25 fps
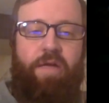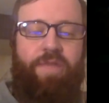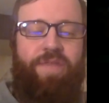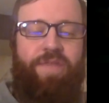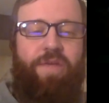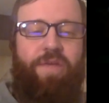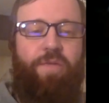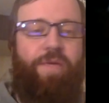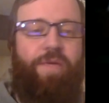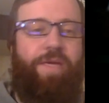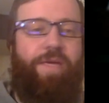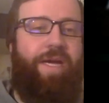I
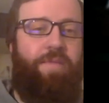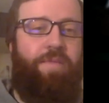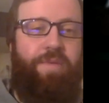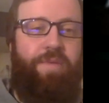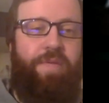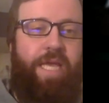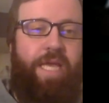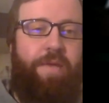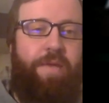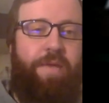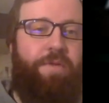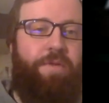think we kind of
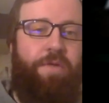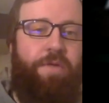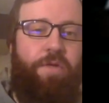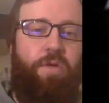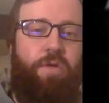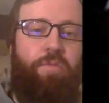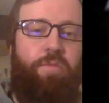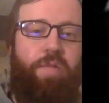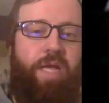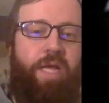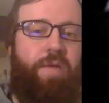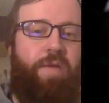became the
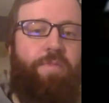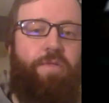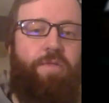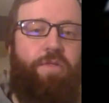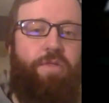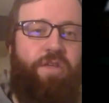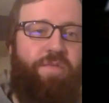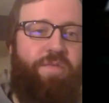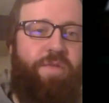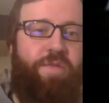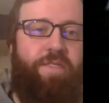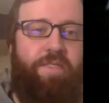new platinum
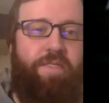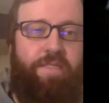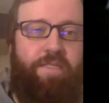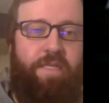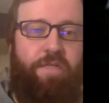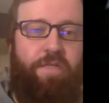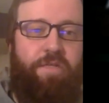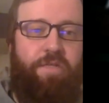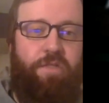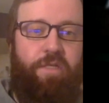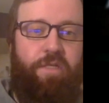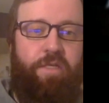achievements
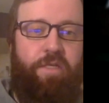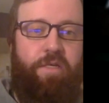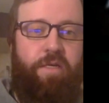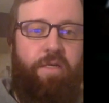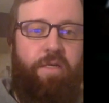essentially.